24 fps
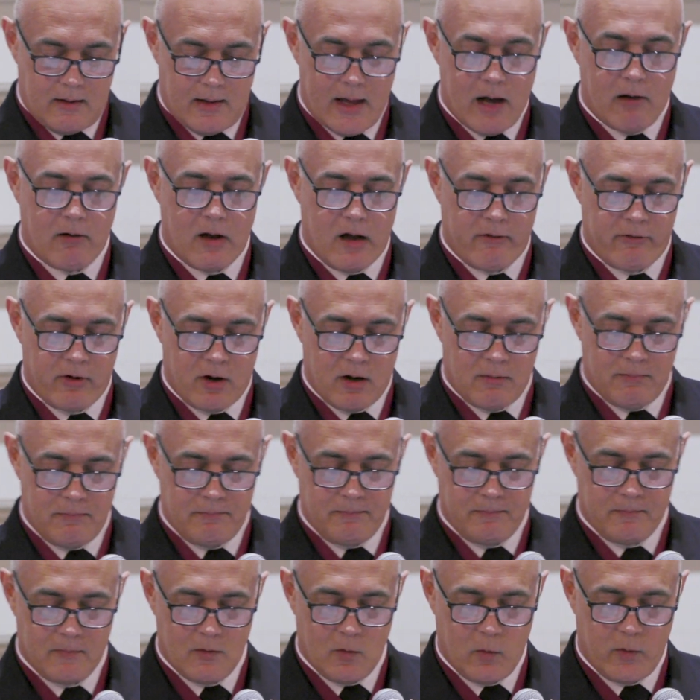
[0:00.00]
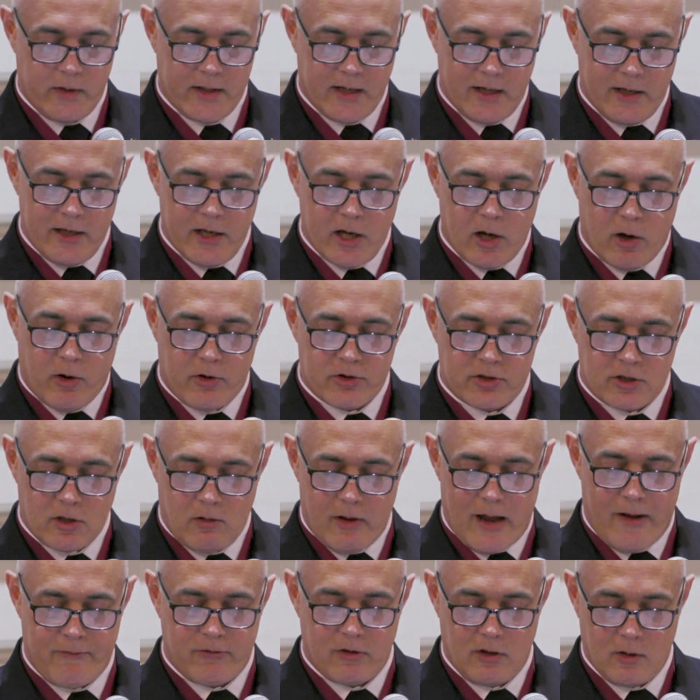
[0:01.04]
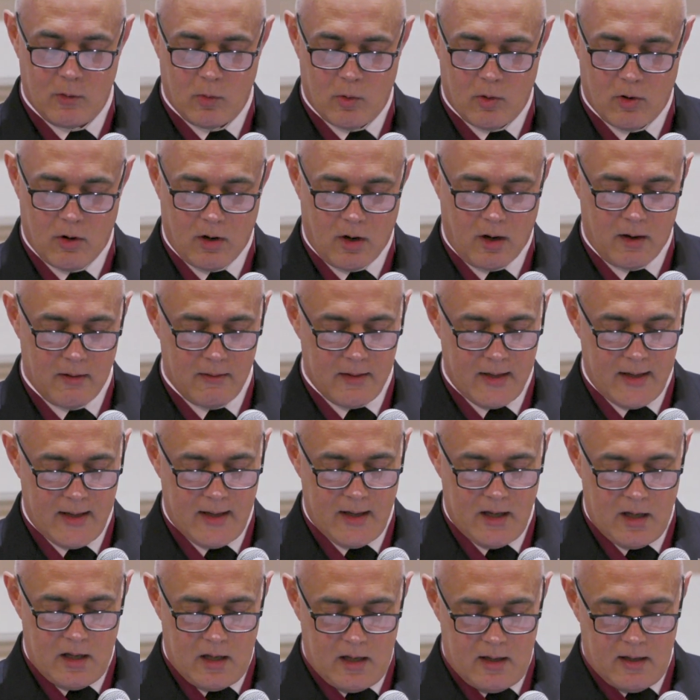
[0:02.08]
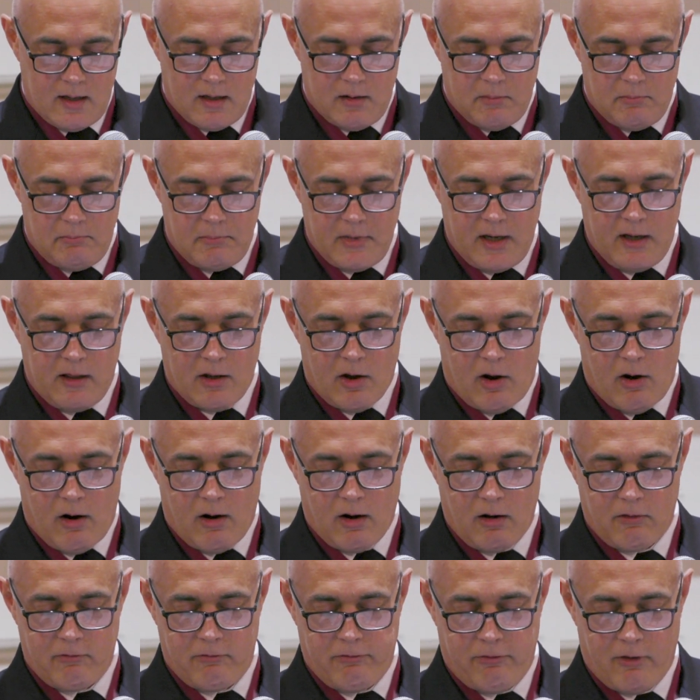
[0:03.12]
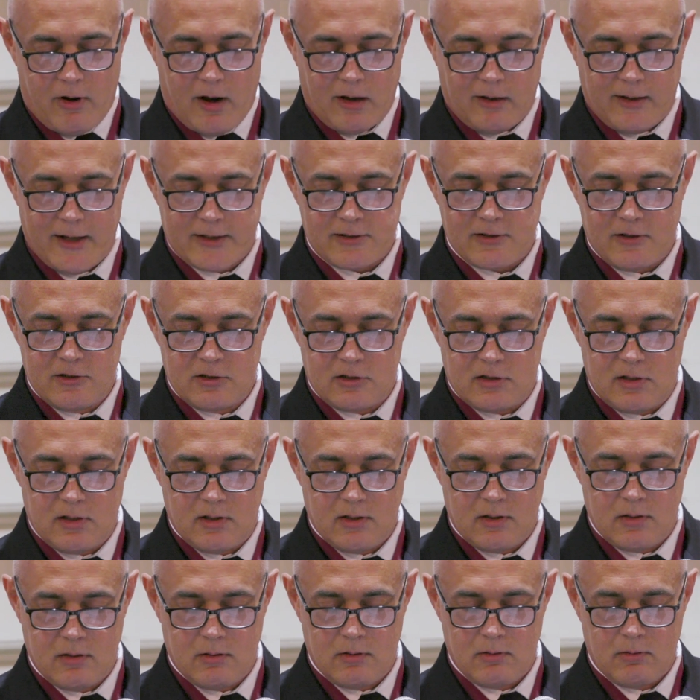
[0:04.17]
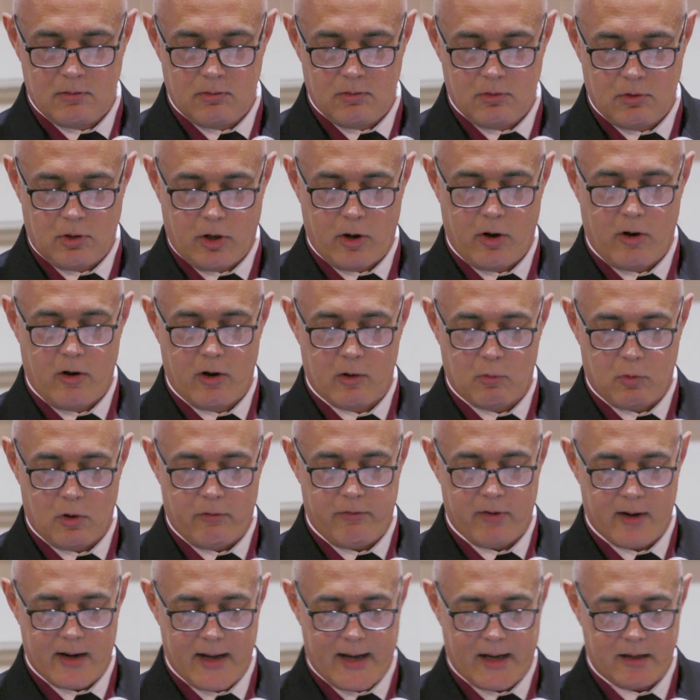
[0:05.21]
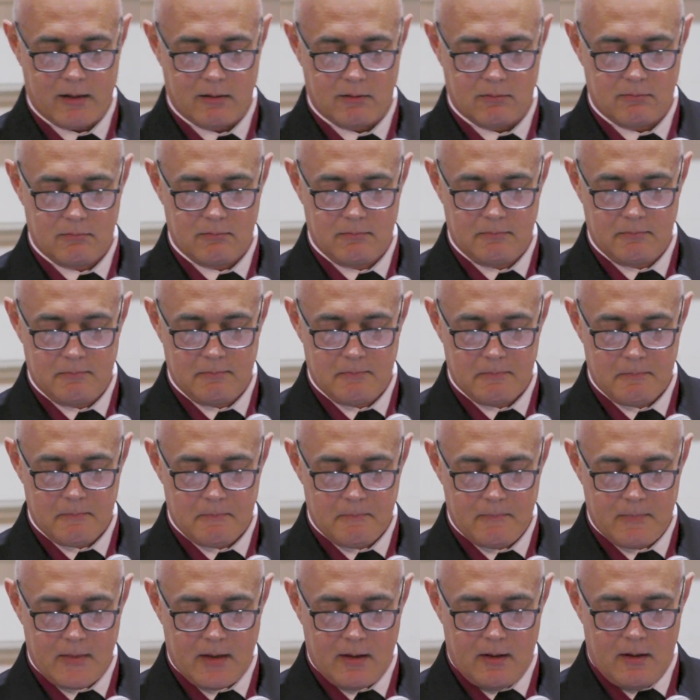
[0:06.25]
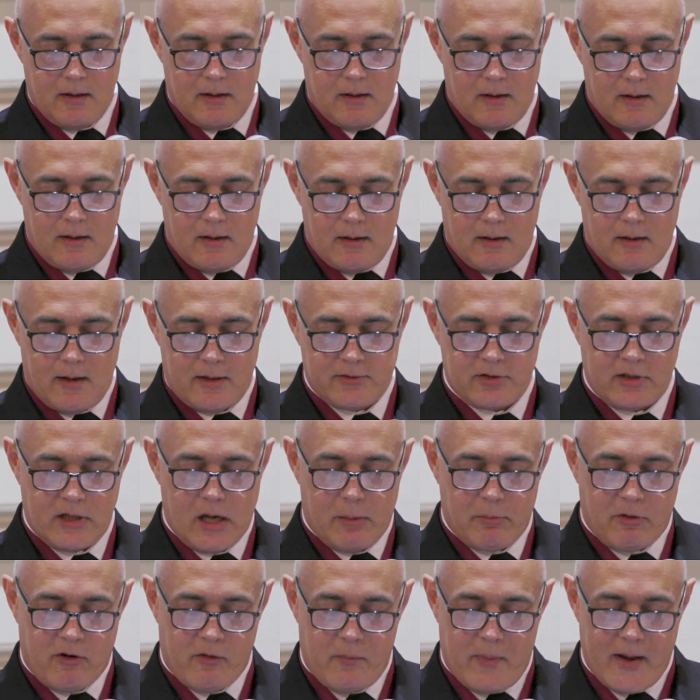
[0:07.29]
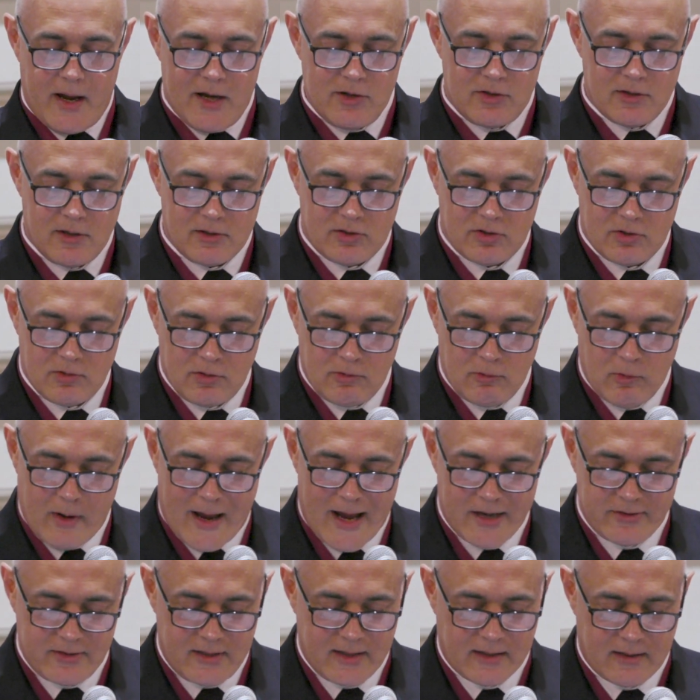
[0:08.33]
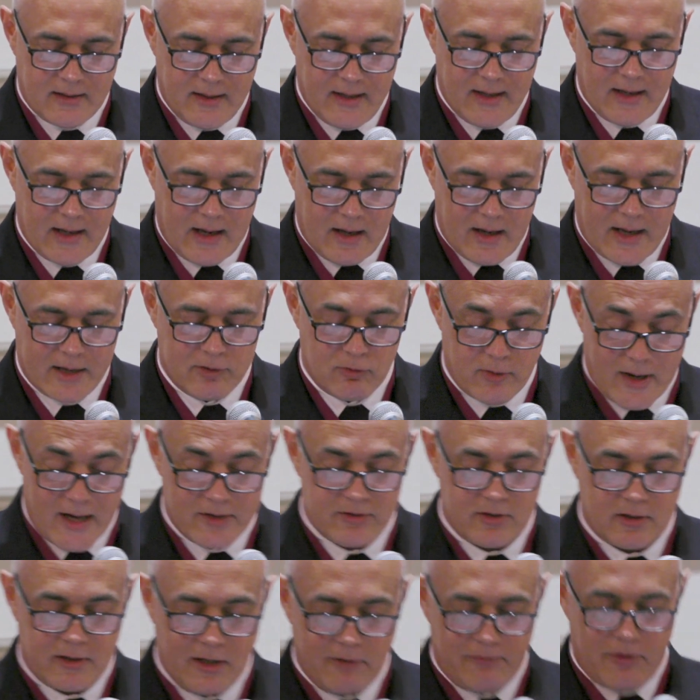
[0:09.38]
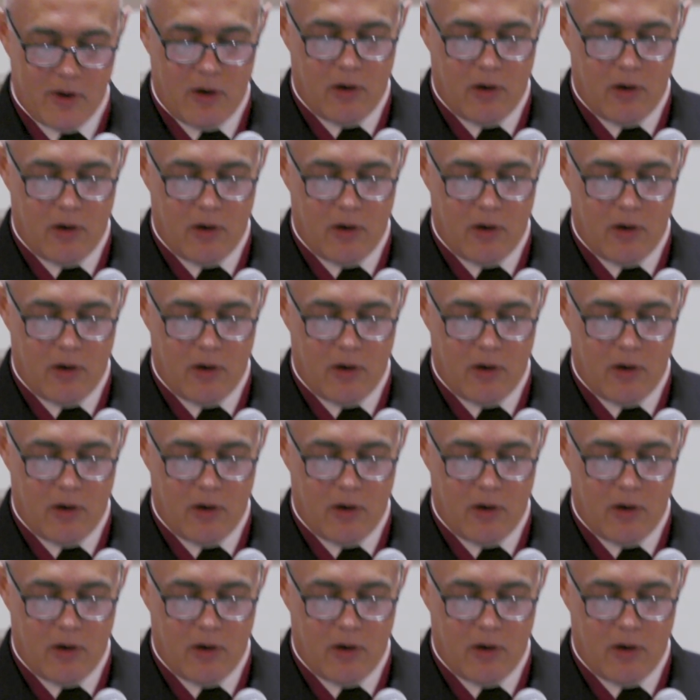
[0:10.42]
However, within a year or so after the war, many of the hard-fought lessons learned were forgotten, as the number of patients had drastically